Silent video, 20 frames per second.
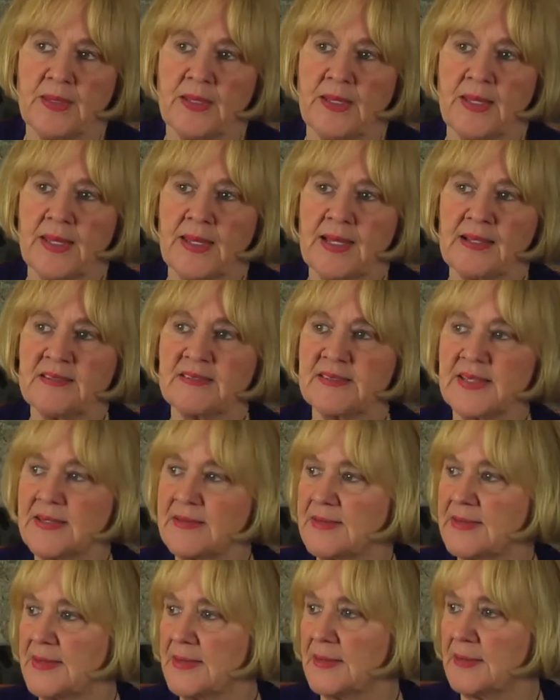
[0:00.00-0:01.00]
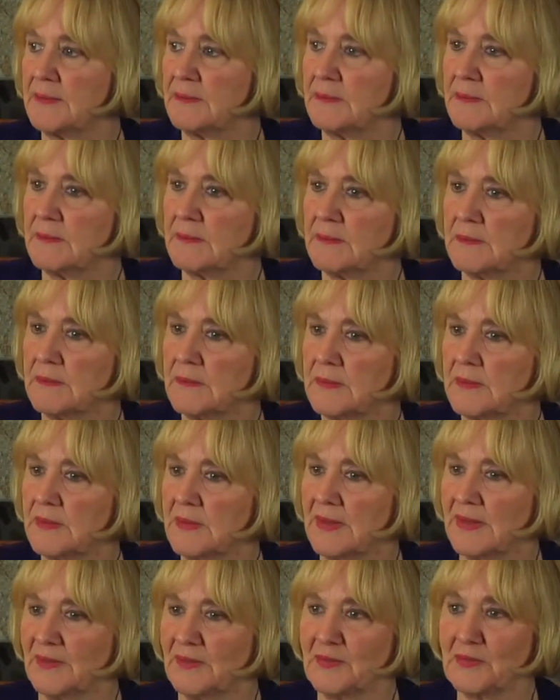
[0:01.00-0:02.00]
And I said to him,
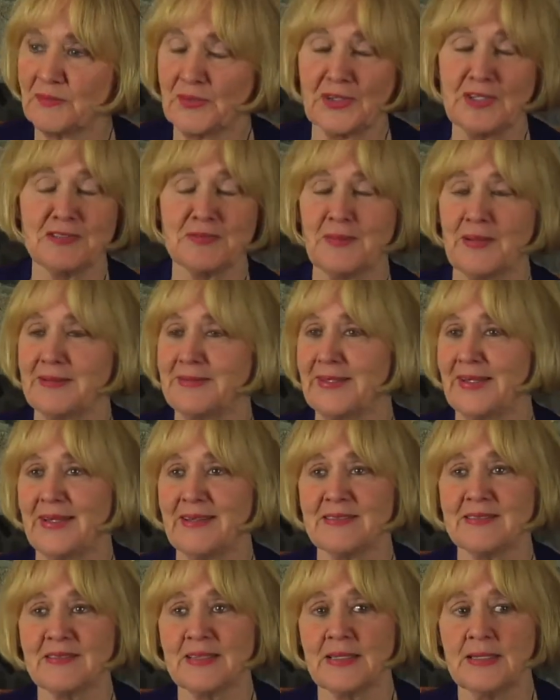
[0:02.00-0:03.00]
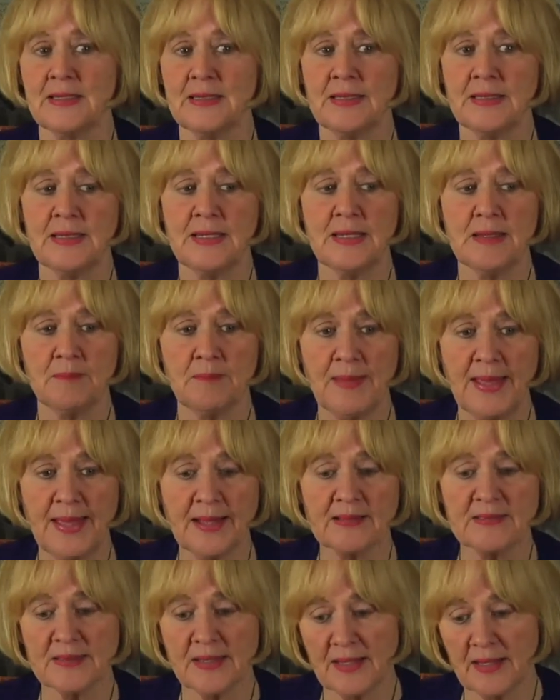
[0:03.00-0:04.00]
very spontaneously,
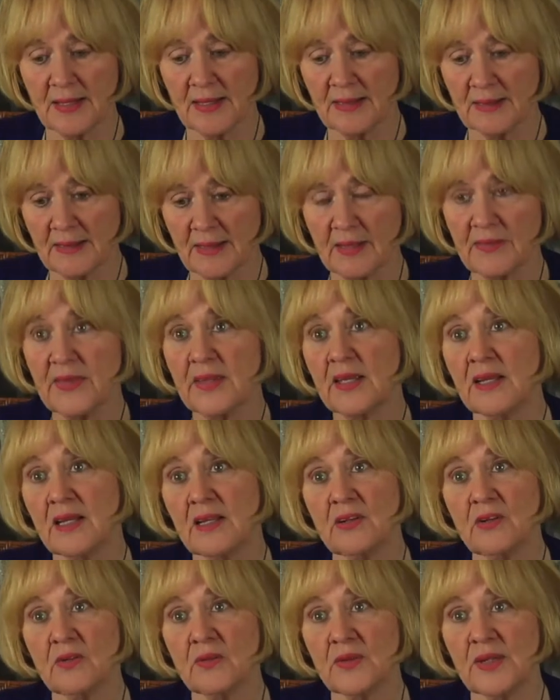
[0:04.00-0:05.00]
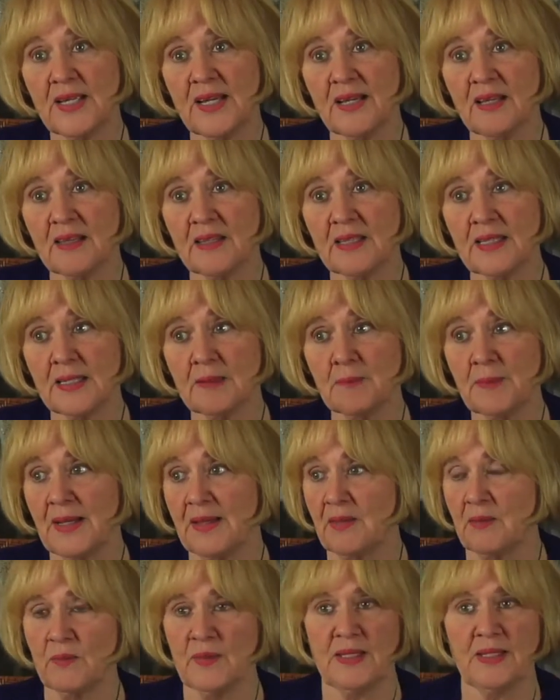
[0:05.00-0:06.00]
Max, I think I know reality, and by
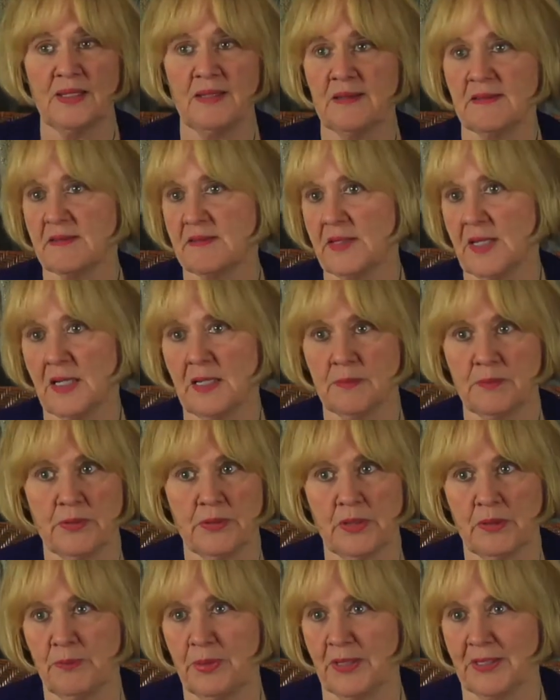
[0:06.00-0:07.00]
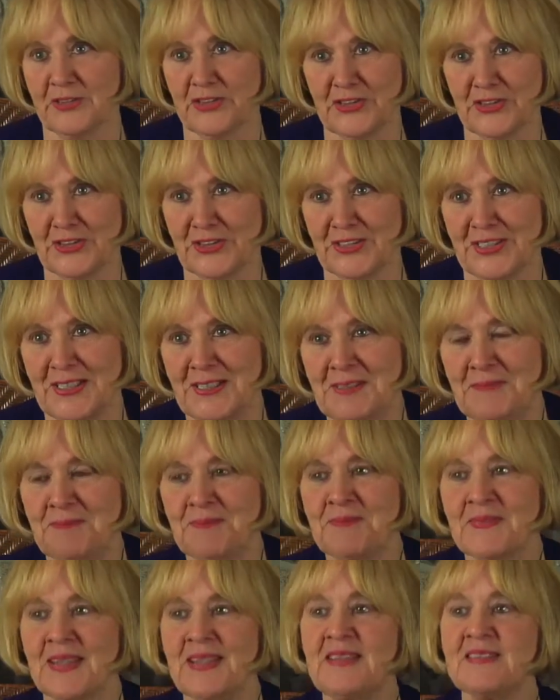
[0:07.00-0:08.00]
the way, it is not a pretty picture.
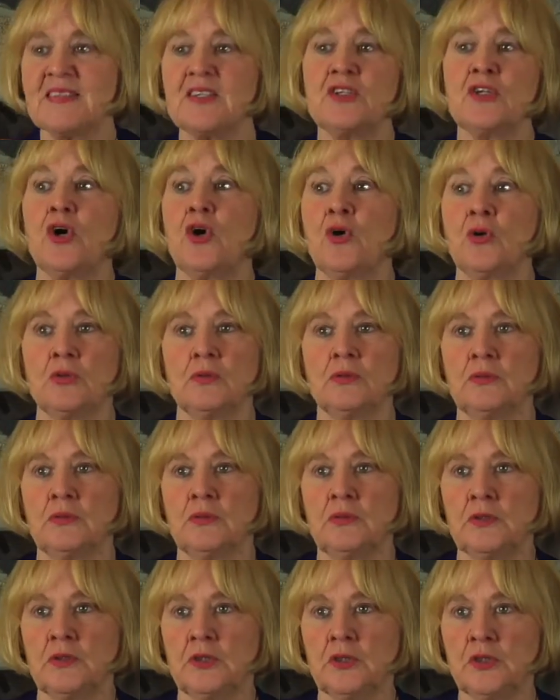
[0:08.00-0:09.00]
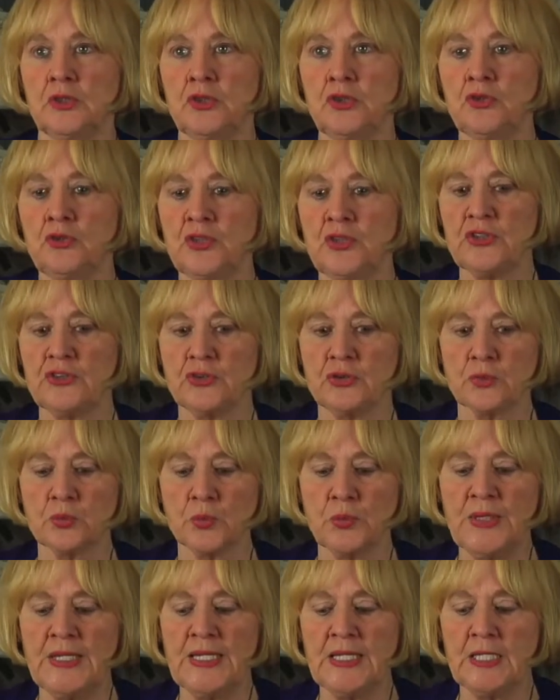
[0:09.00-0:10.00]
And he said, no, you to
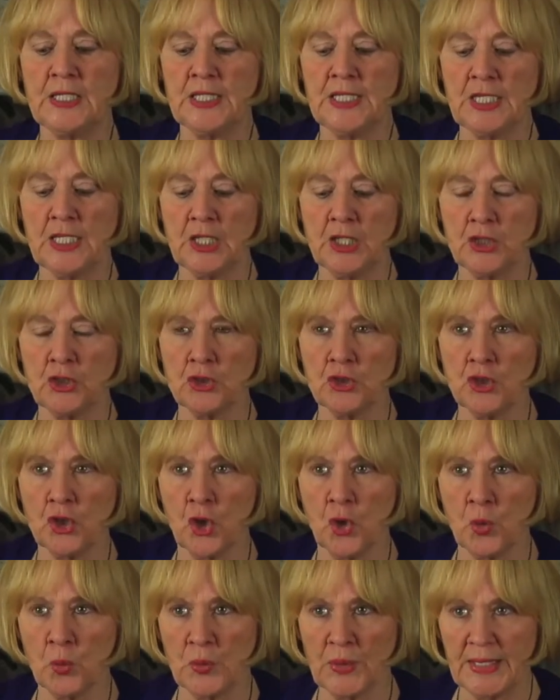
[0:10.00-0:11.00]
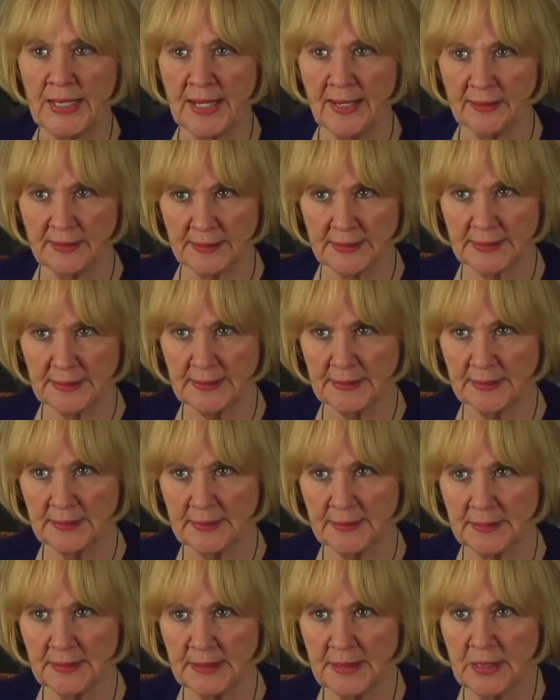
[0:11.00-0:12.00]
really know reality.
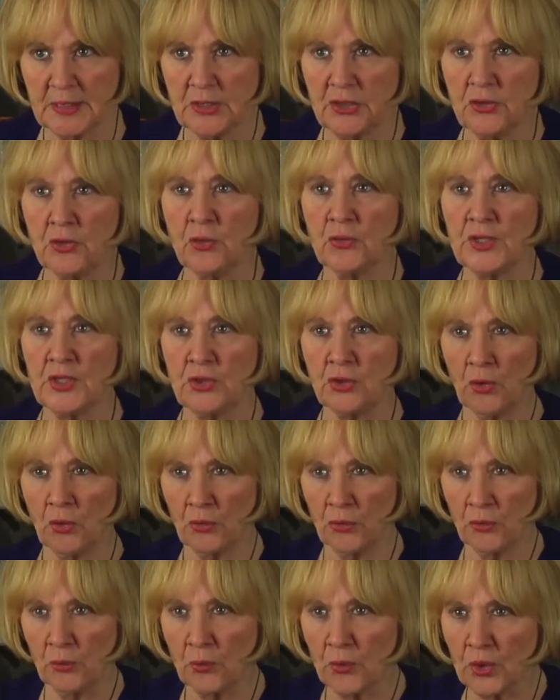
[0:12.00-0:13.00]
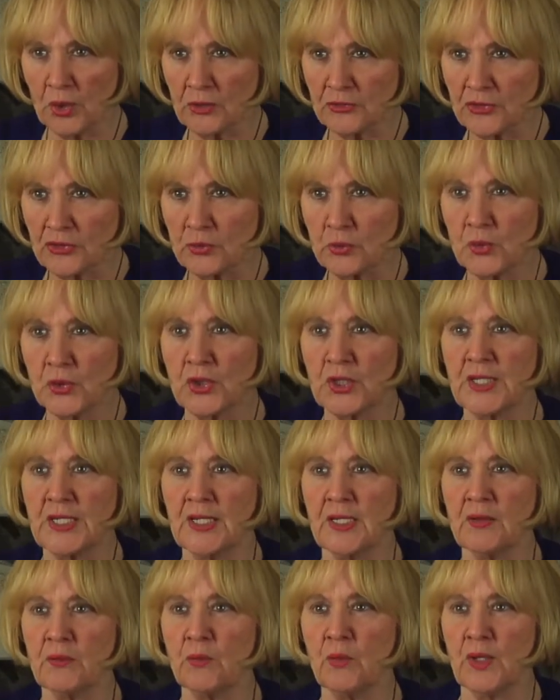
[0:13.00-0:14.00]
You only know the world you work
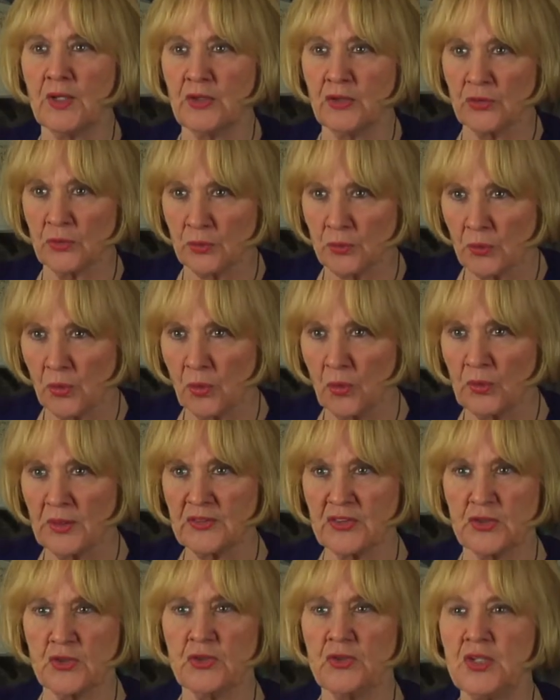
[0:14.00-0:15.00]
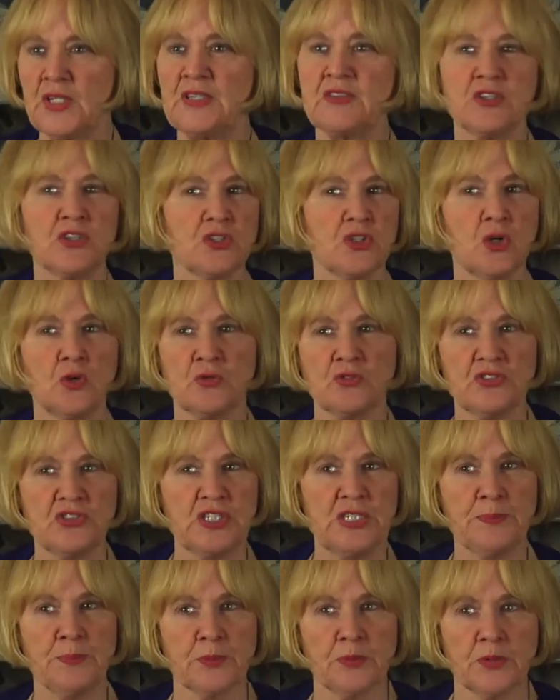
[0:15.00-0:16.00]
in, what your role is. You need to know
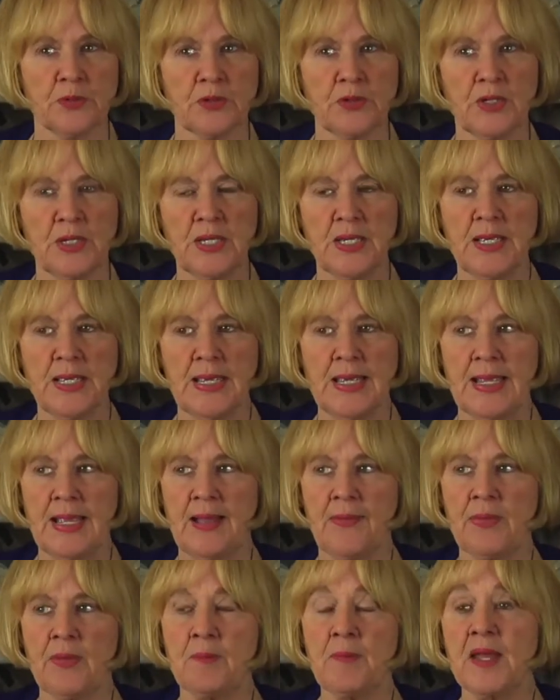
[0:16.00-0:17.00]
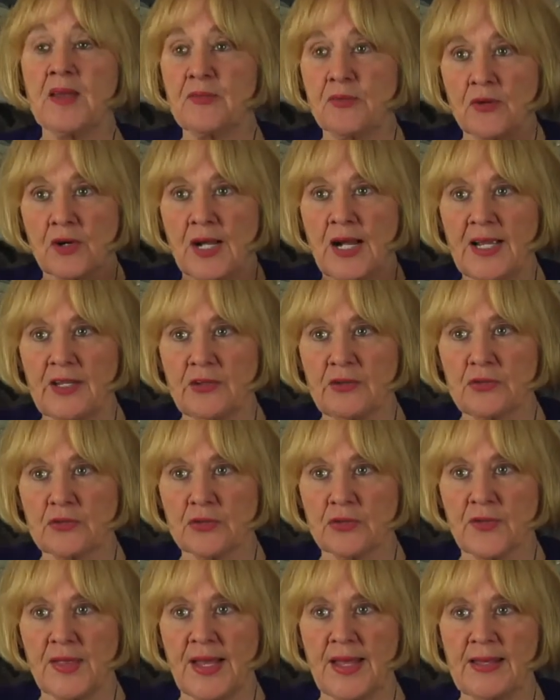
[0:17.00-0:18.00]
deeper. And the metaphor I use
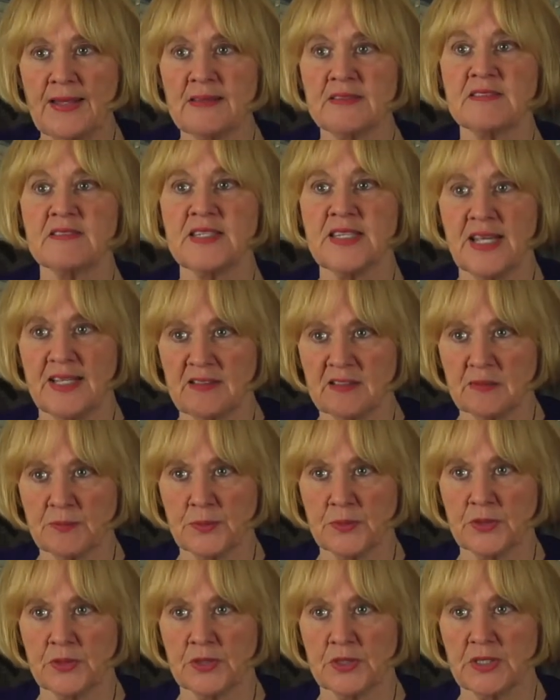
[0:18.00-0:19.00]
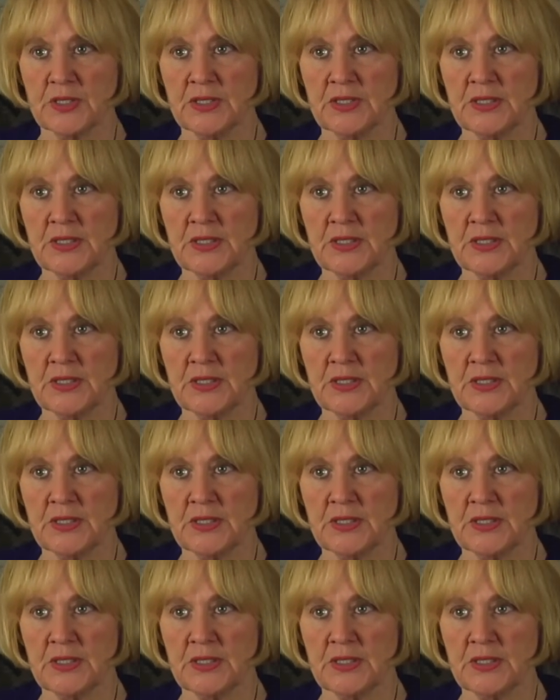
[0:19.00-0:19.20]
for that is the iceberg.